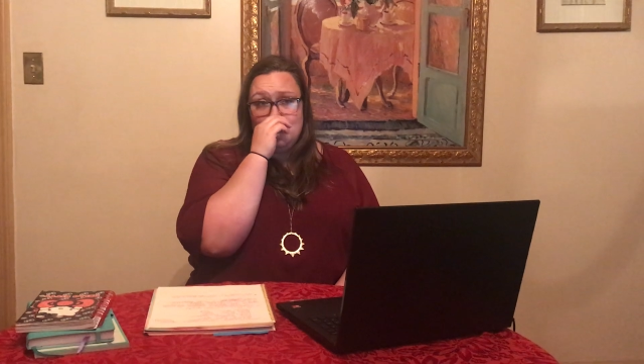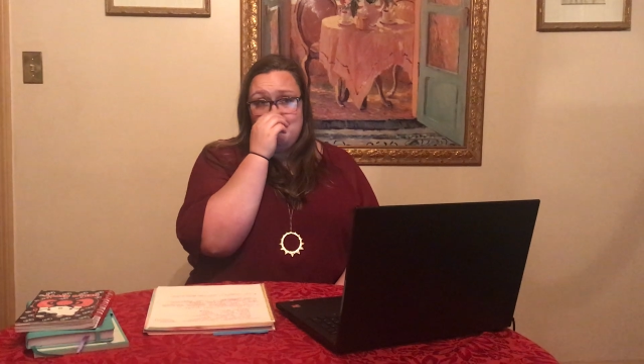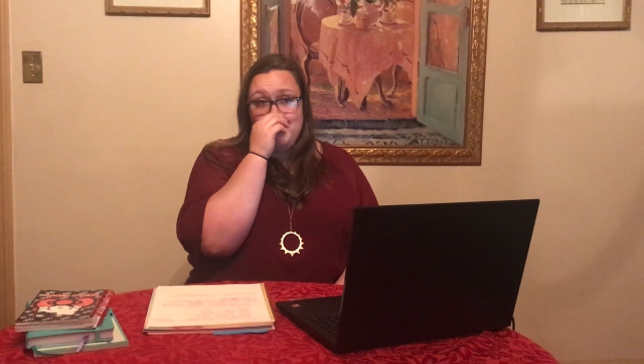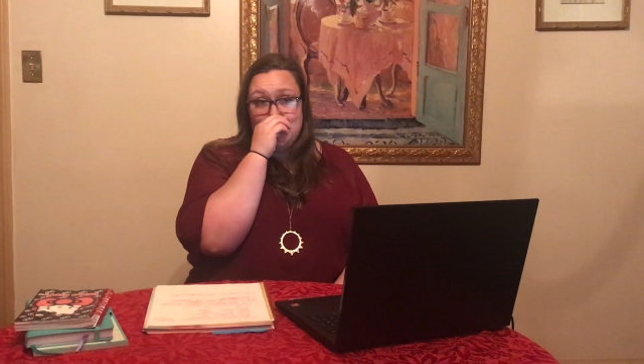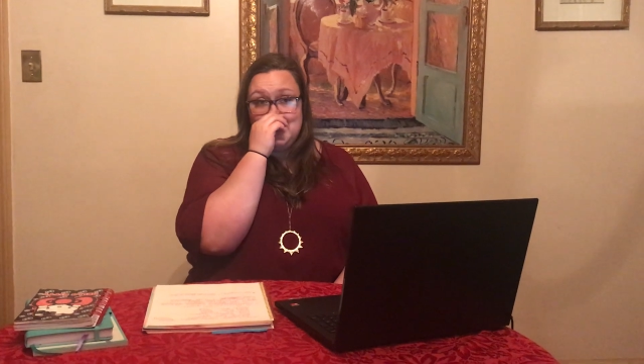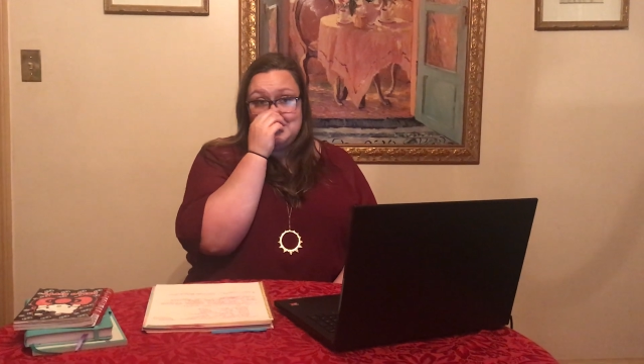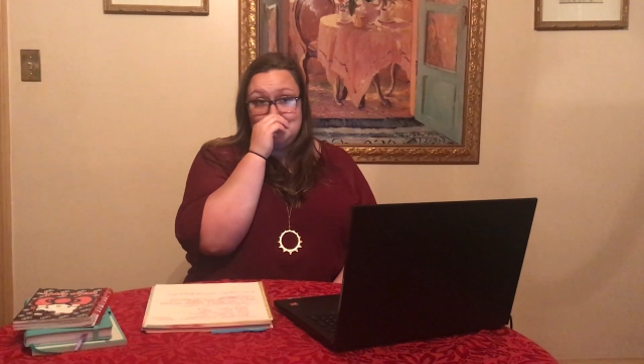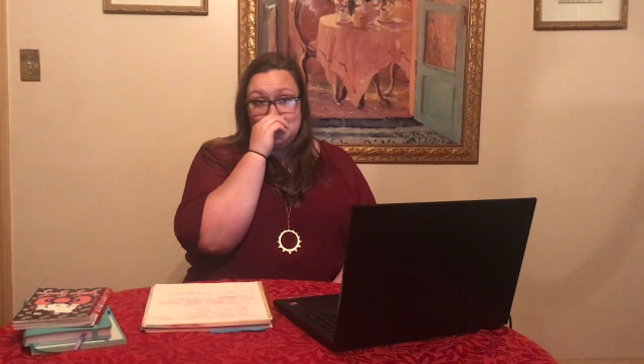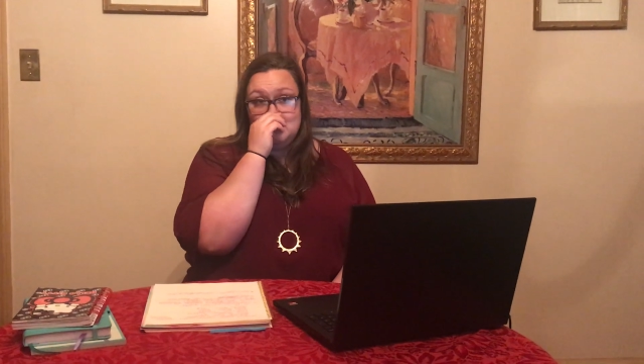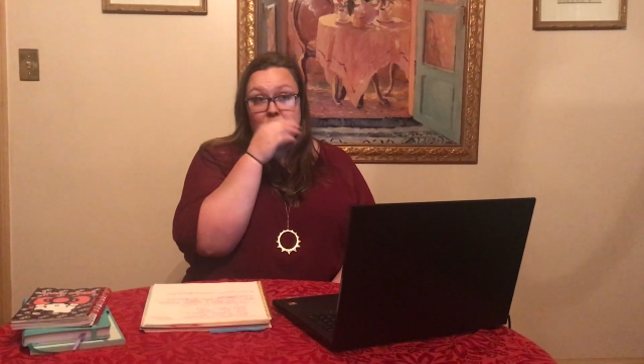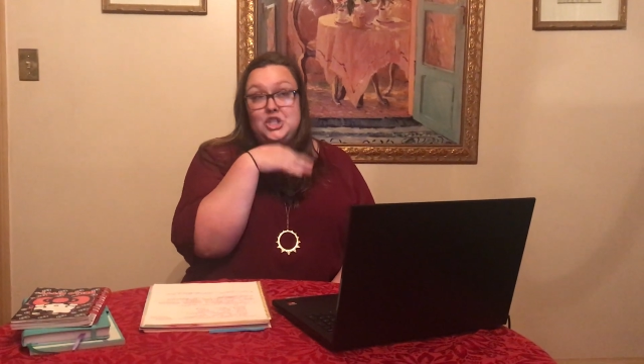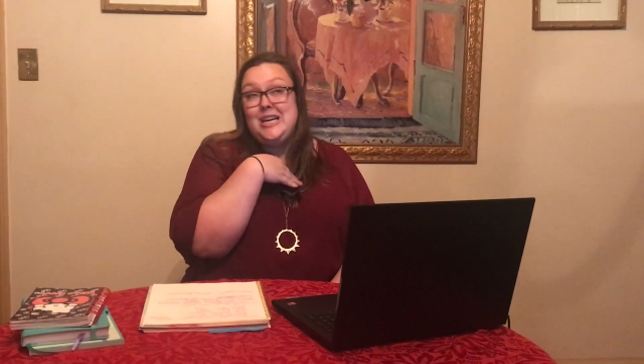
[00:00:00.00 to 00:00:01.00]

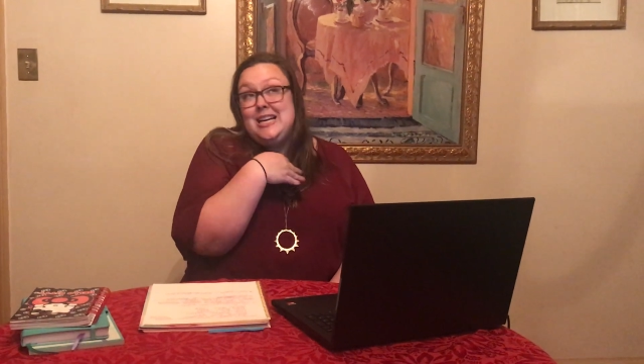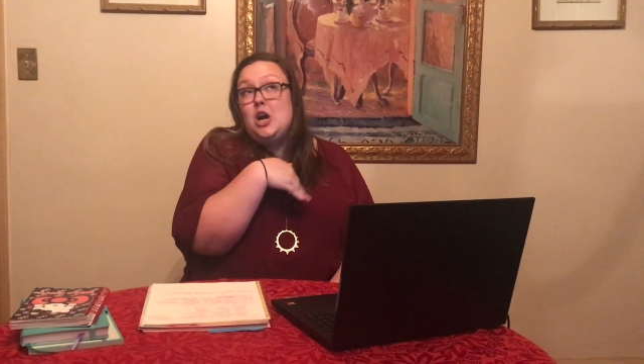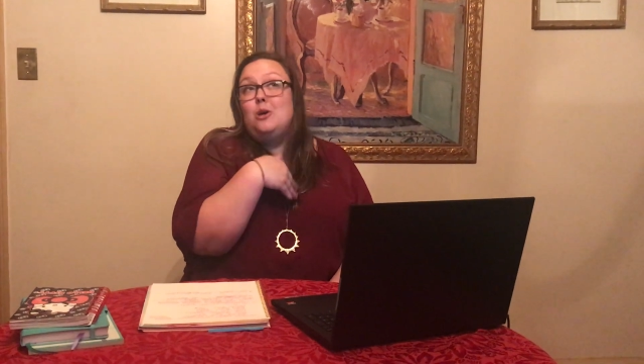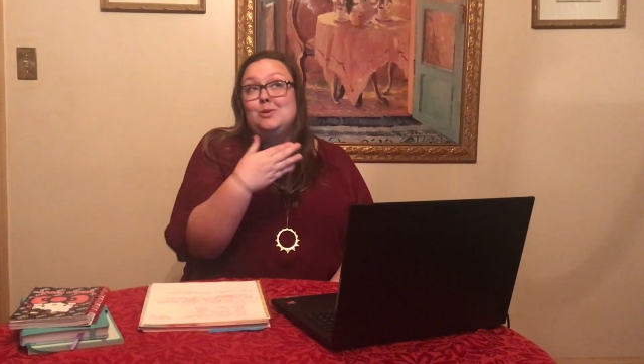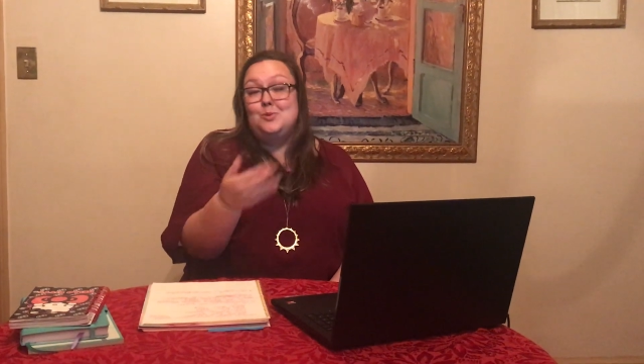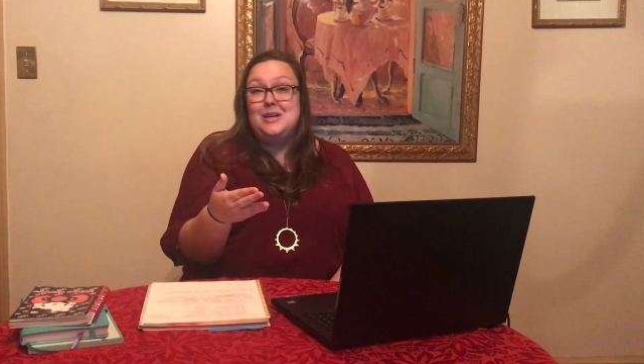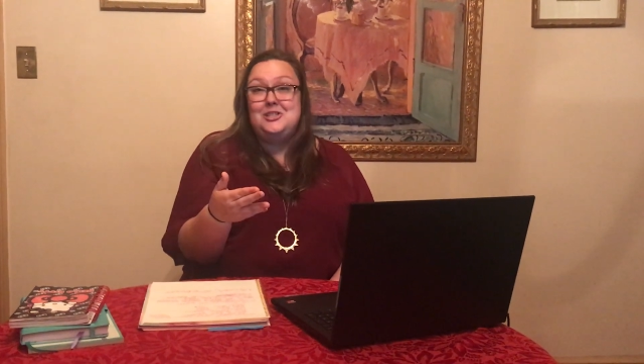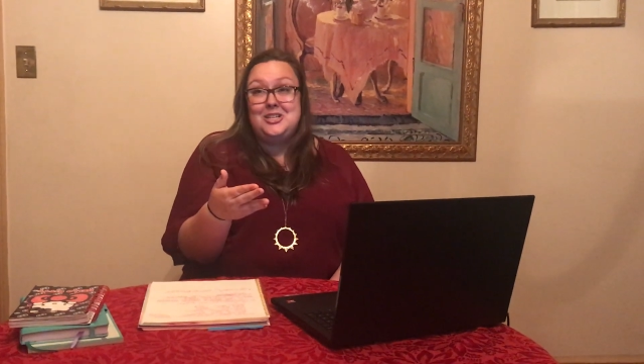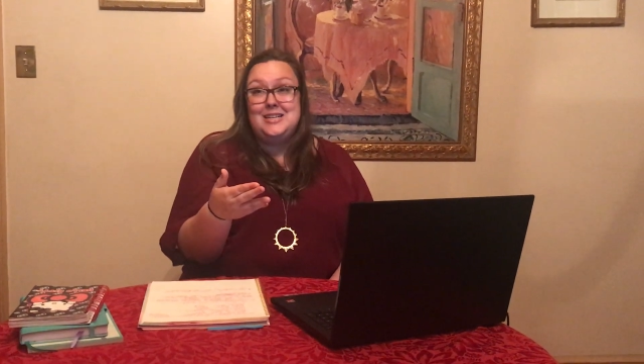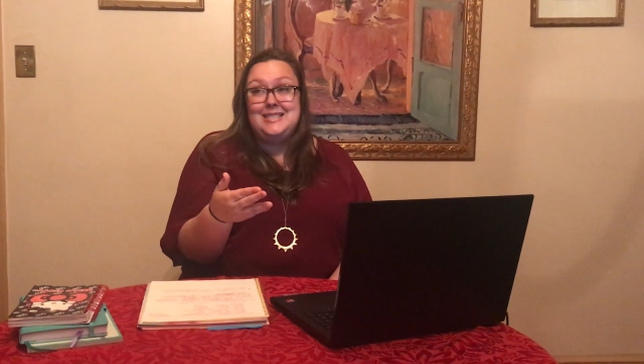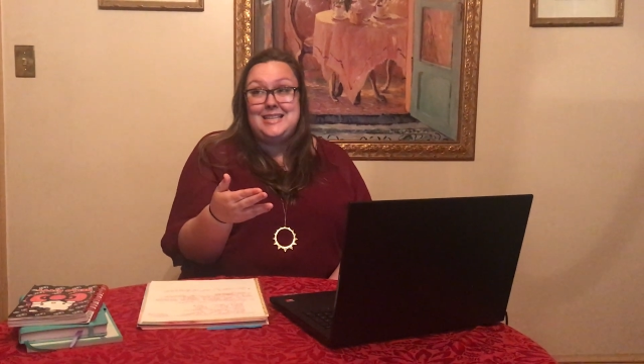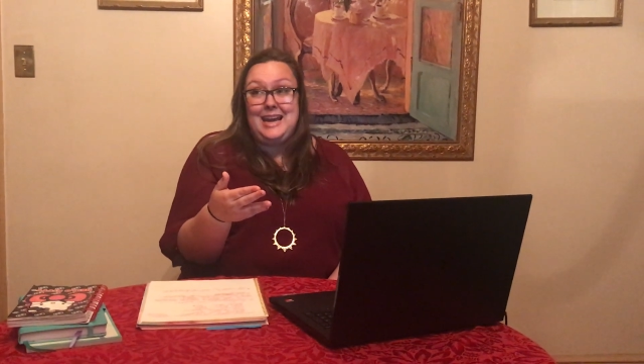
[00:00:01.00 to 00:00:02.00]
because she knows what
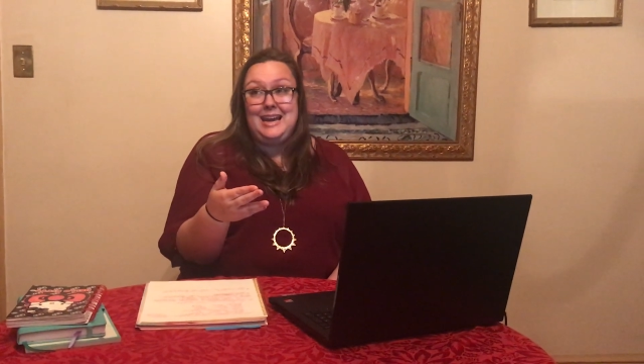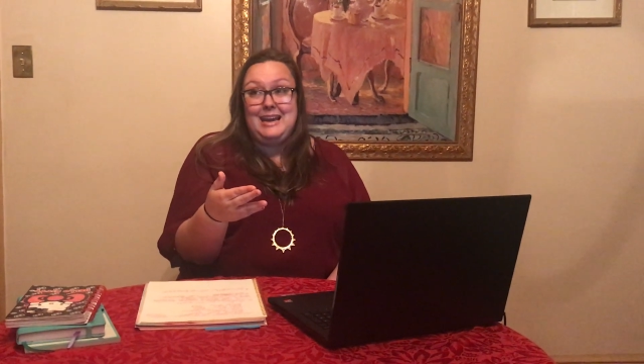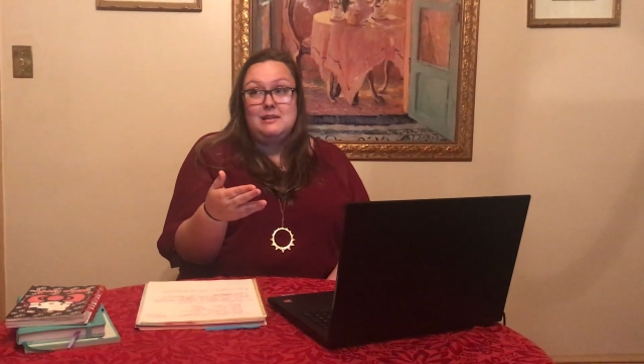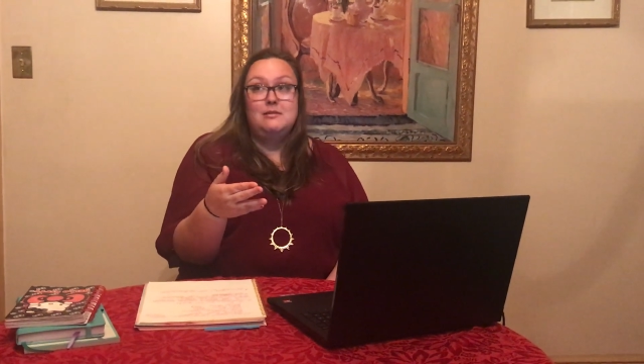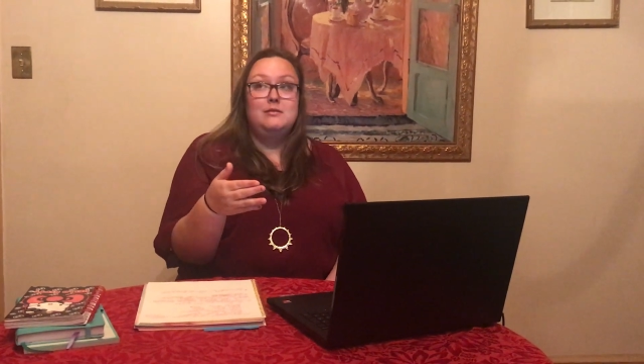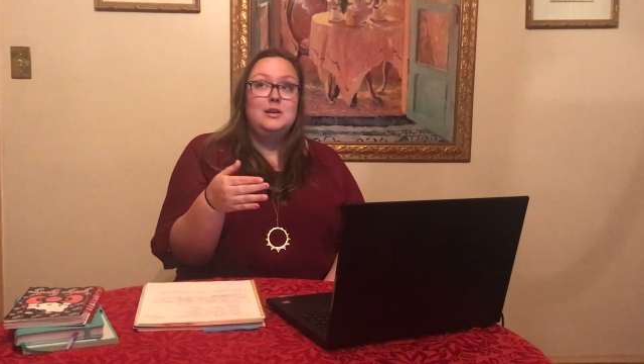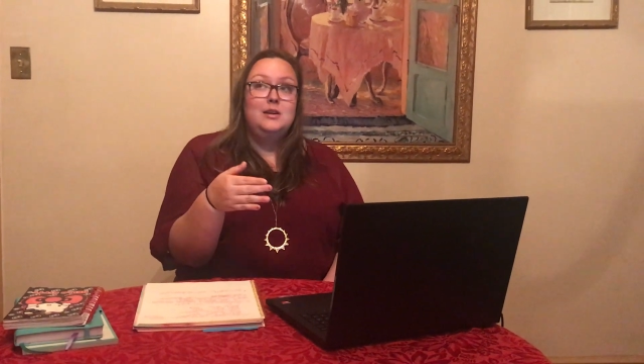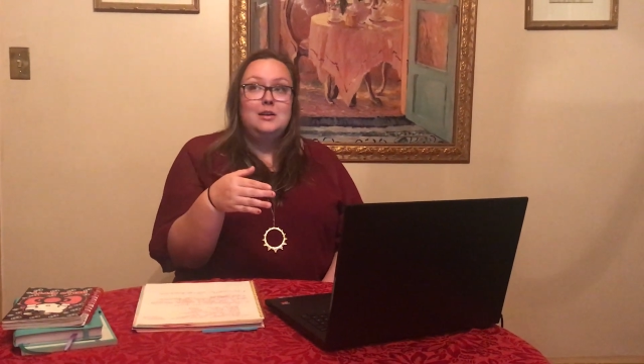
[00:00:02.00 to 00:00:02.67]
she's saying